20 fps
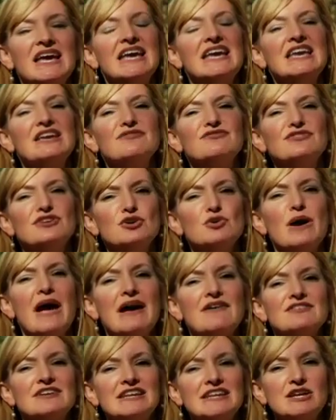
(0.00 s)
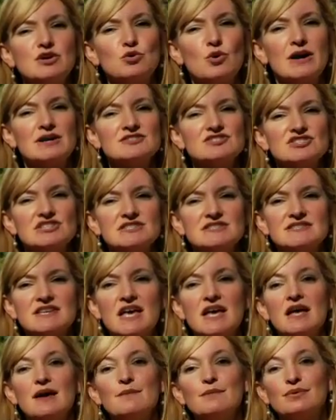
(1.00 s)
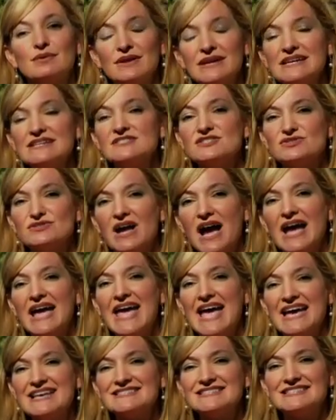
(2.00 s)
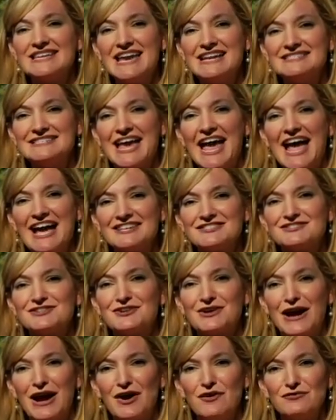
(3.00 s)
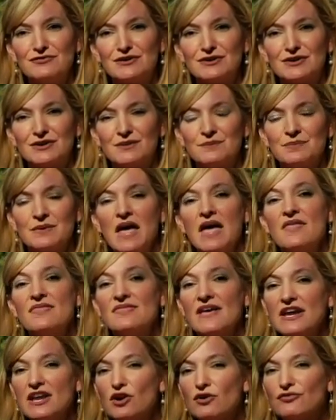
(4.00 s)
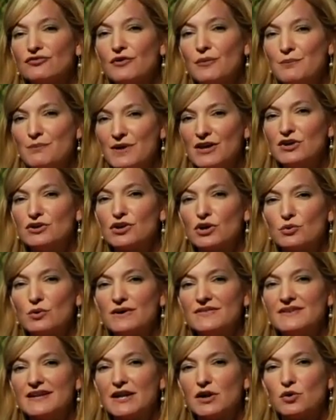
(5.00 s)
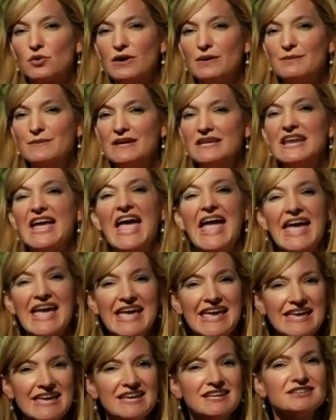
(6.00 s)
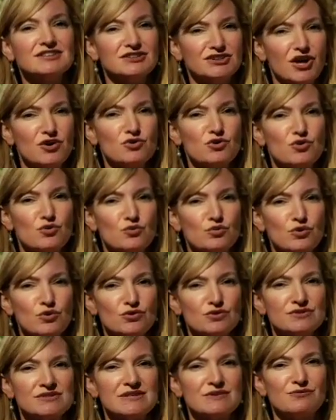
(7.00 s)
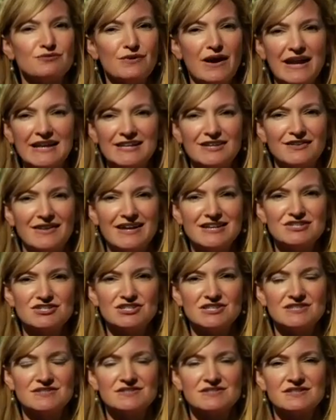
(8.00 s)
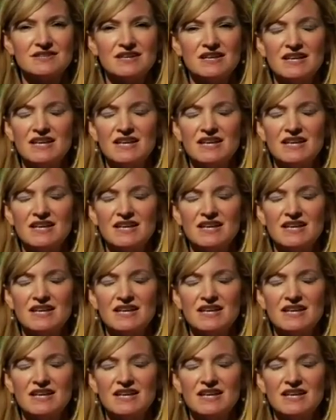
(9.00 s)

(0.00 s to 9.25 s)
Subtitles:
If you have any questions, please do not hesitate to ask your outfitter. They are familiar with the equipment and local rules and regulations.